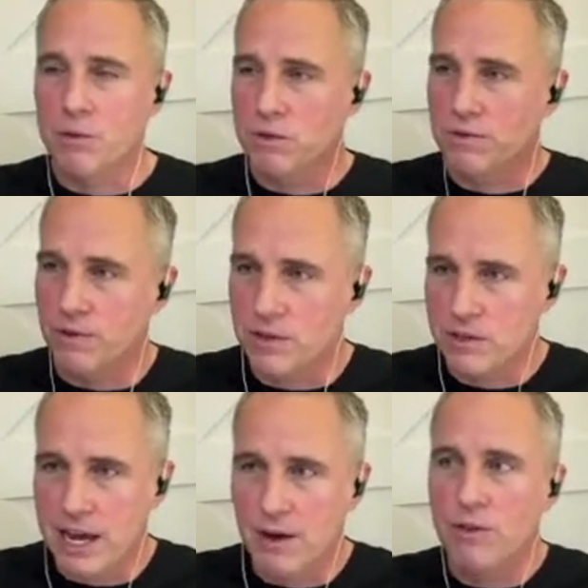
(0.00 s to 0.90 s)
he was from the
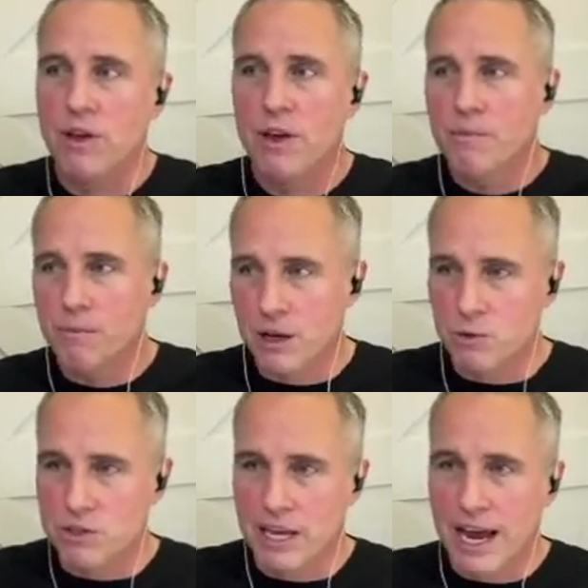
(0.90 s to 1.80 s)
South, but
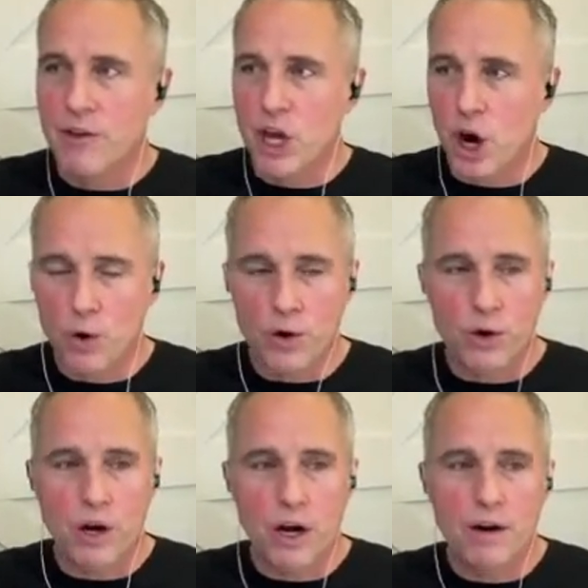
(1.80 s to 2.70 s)
he was now the
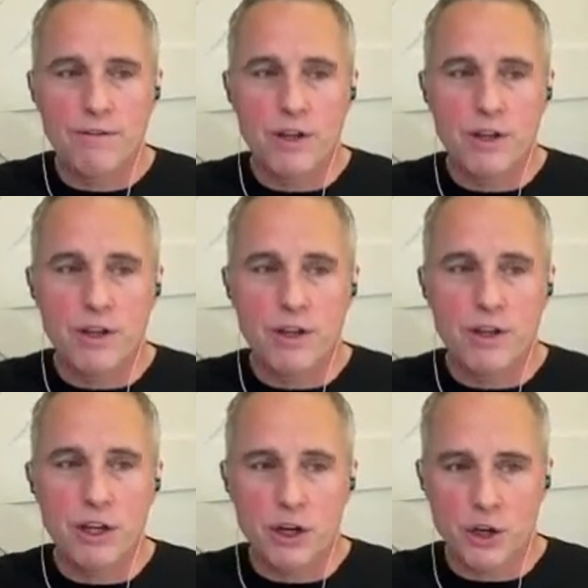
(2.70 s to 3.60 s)
owner of the New
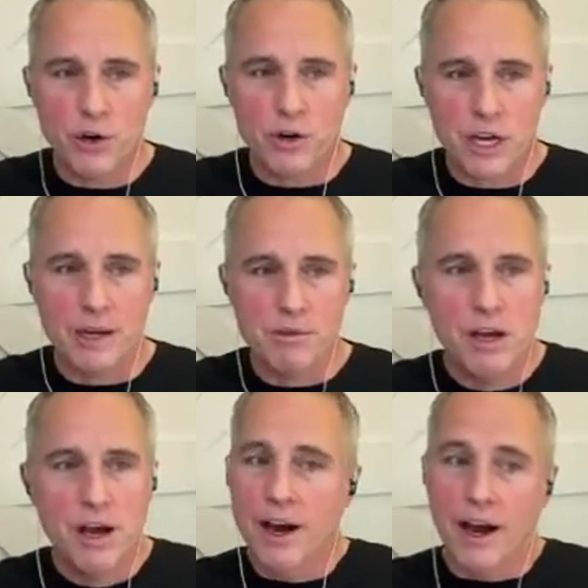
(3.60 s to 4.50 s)
York Times.
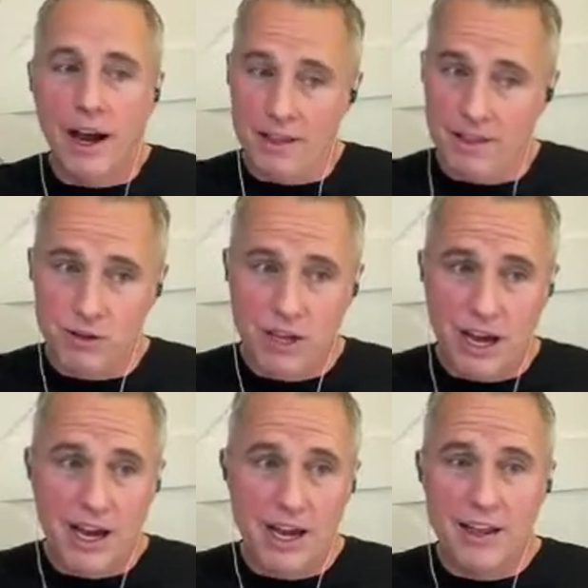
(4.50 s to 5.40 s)
Uh, this
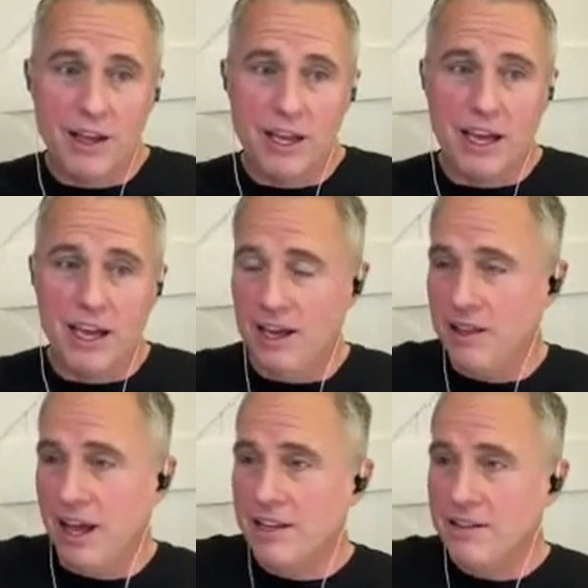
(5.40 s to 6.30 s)
guy he,
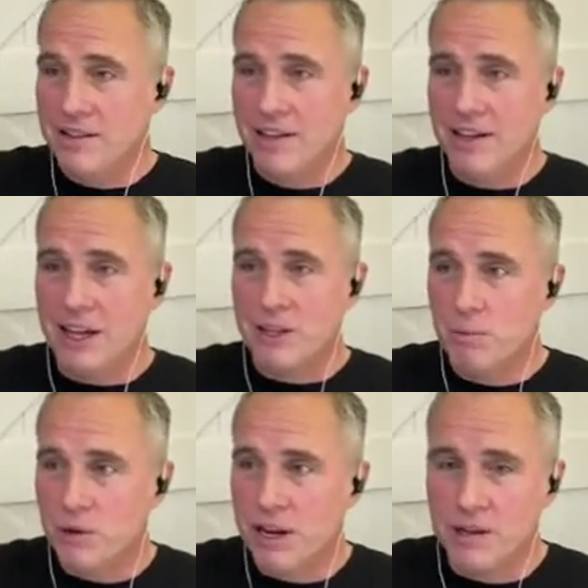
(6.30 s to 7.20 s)
he liked he liked
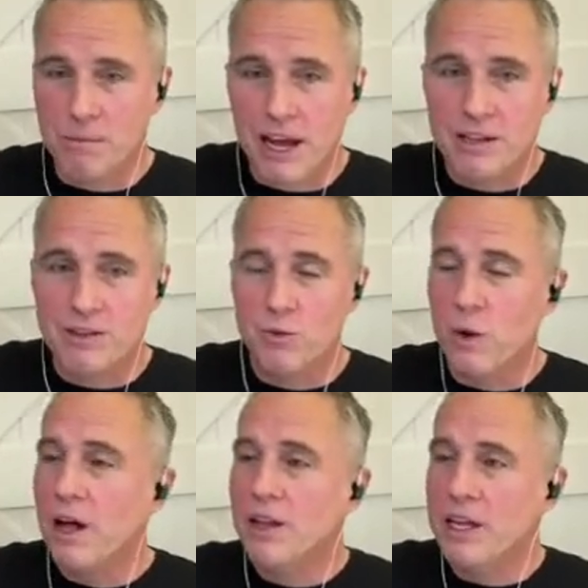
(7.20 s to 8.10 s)
to put down the blacks as
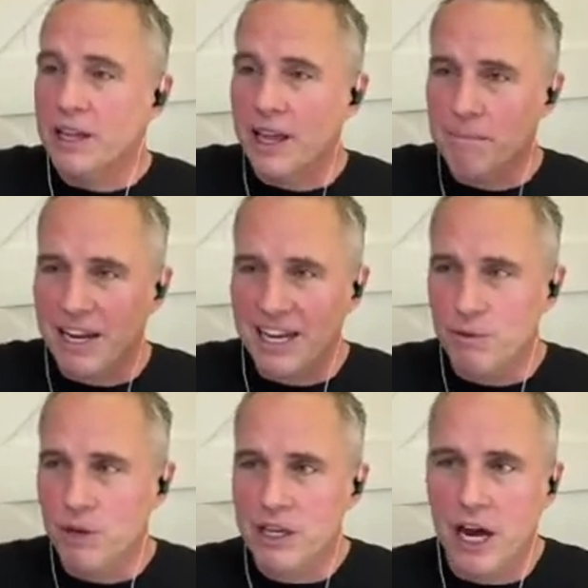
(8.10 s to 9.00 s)
well he uh, but
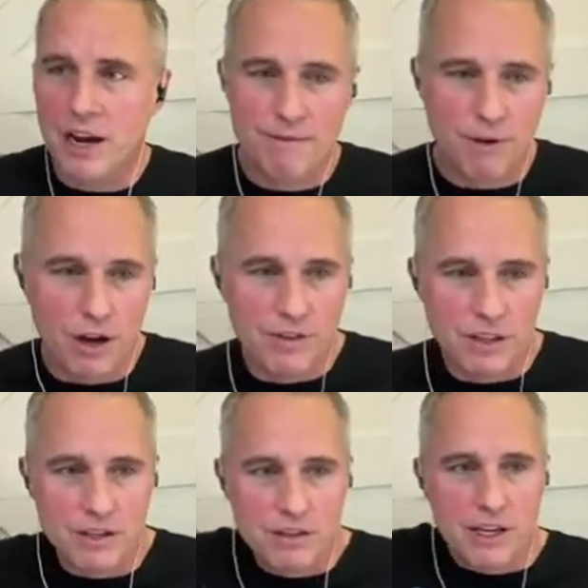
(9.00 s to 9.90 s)
he really got involved
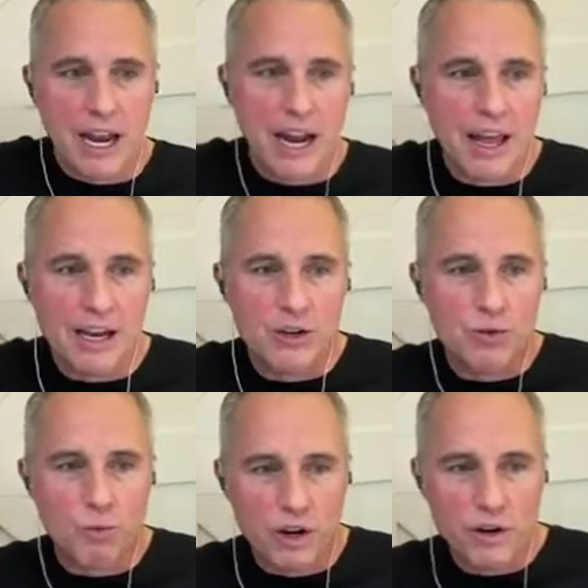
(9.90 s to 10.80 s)
in this thing and i, and I
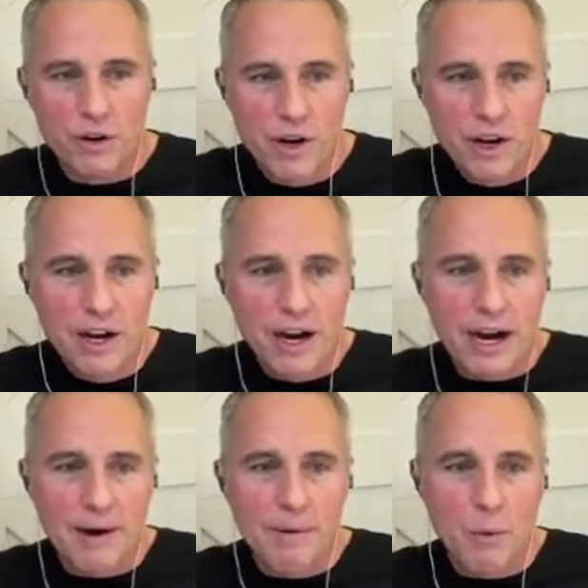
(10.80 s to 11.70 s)
just wonder
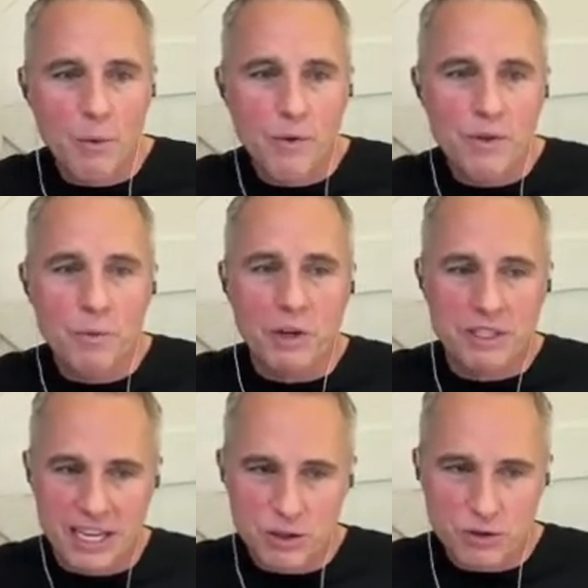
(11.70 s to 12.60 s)
uh,
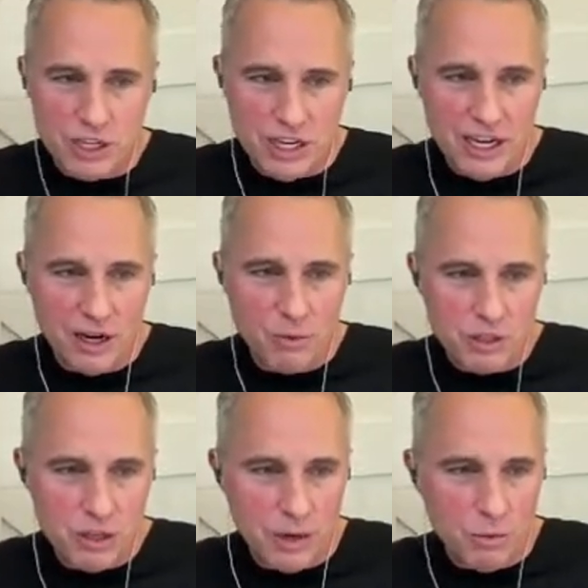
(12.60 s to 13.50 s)
what's interesting in here
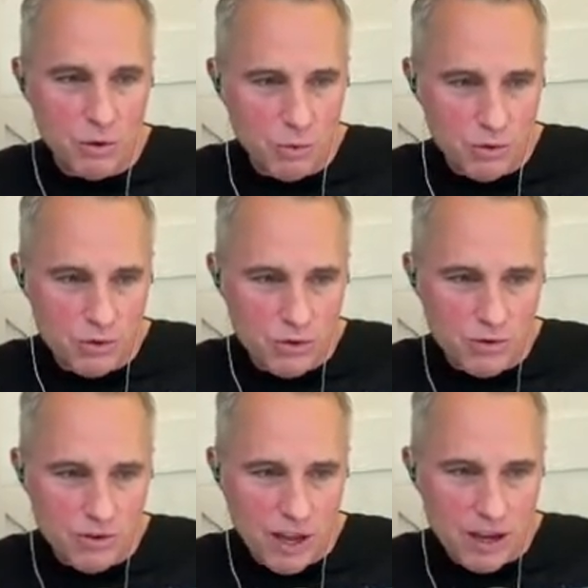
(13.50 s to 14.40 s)
once again we'll, we'll
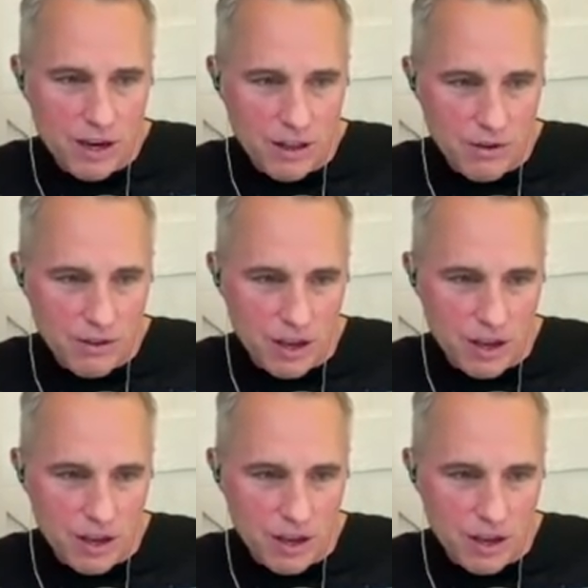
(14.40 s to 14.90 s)
say another